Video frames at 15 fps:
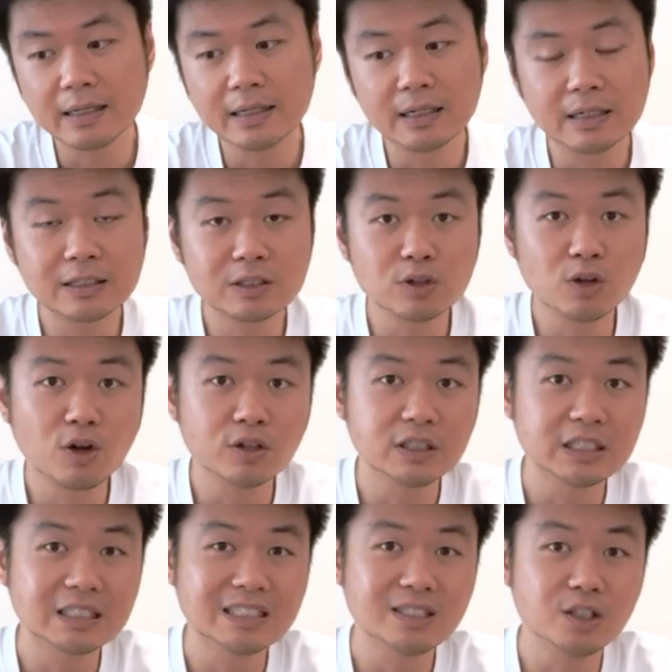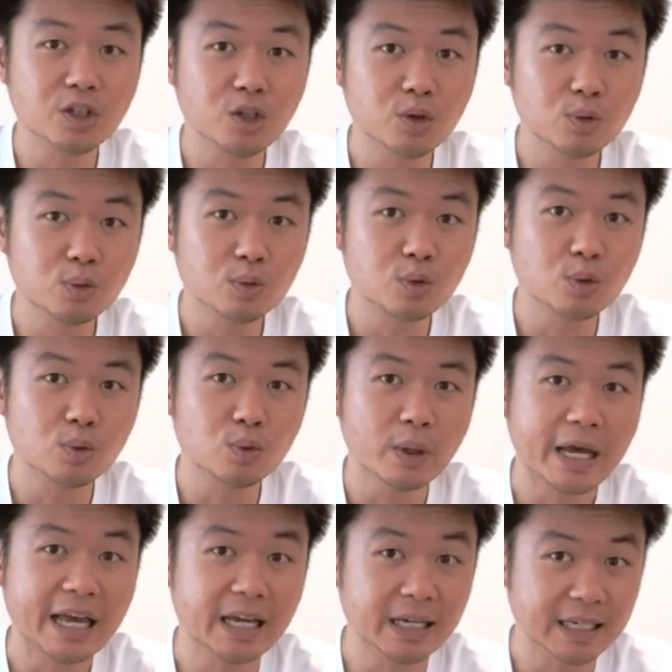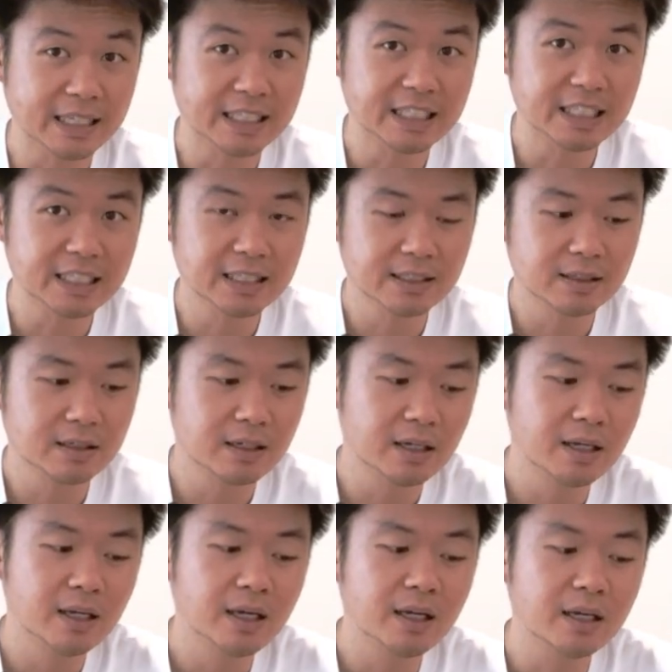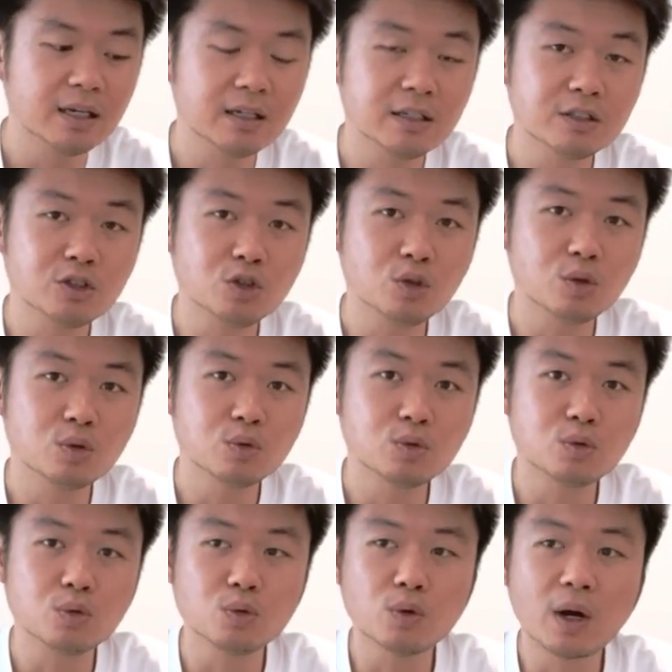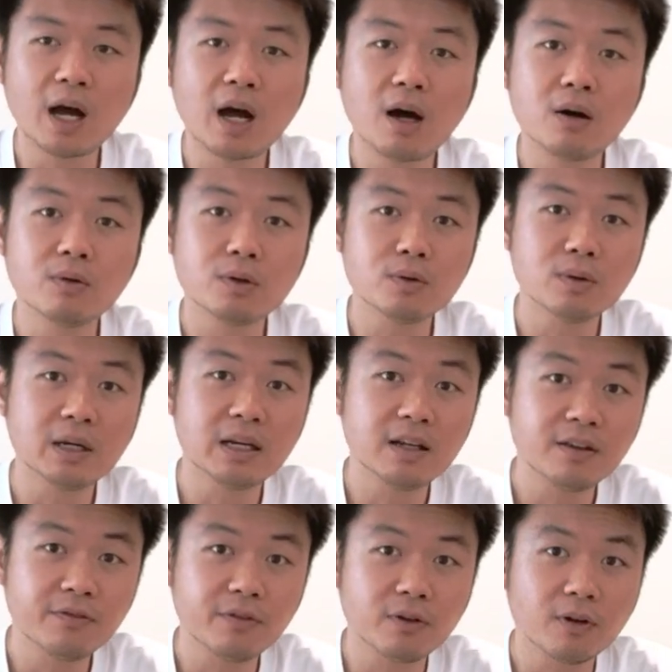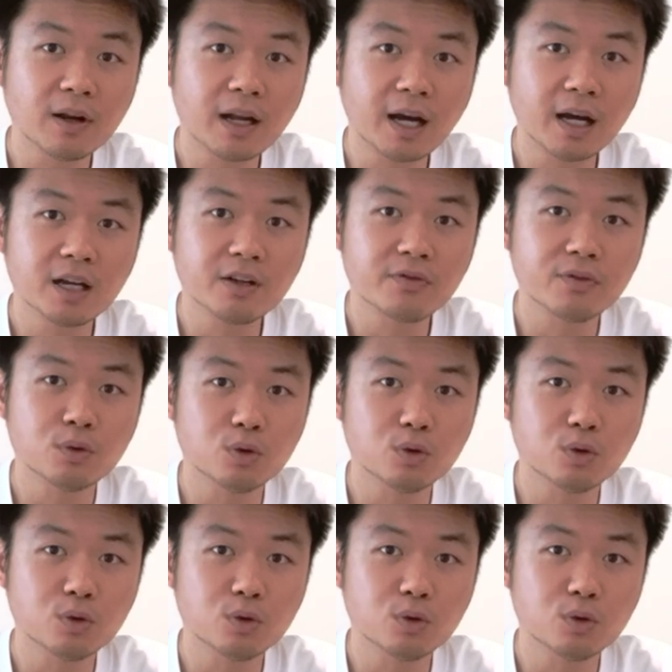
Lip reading: it is not just due to aging, it is due to how you live your life.